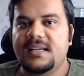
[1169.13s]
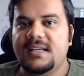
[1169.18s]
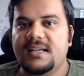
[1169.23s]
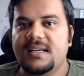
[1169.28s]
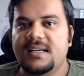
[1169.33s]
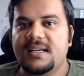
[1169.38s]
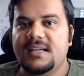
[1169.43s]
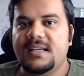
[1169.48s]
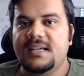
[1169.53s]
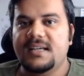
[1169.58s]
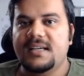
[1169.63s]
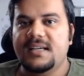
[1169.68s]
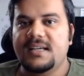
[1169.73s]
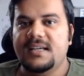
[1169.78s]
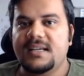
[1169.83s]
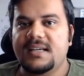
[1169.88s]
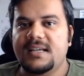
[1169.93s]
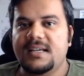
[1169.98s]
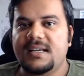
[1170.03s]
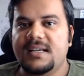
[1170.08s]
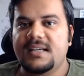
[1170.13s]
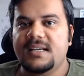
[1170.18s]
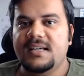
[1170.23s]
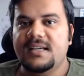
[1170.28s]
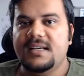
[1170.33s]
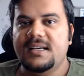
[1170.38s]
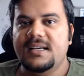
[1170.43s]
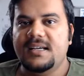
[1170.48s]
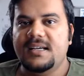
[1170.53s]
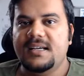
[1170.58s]
So my
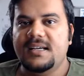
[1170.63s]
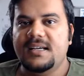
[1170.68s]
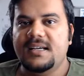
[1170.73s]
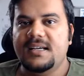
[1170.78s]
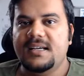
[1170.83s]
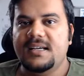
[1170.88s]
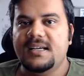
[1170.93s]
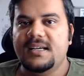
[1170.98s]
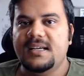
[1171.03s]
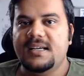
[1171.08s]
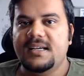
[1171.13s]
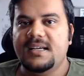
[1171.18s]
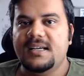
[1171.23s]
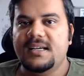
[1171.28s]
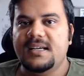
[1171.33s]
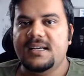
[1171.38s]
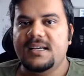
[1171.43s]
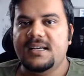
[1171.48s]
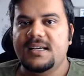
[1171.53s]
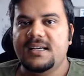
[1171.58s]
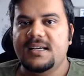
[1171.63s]
experience would say that